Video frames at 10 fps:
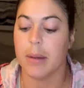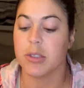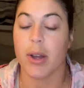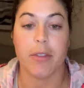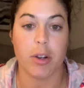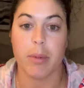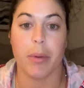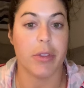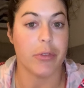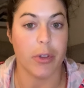So after I'm done
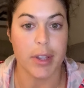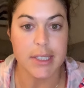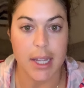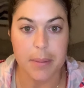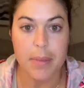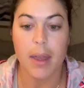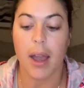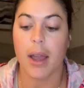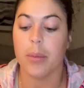with the full exam, I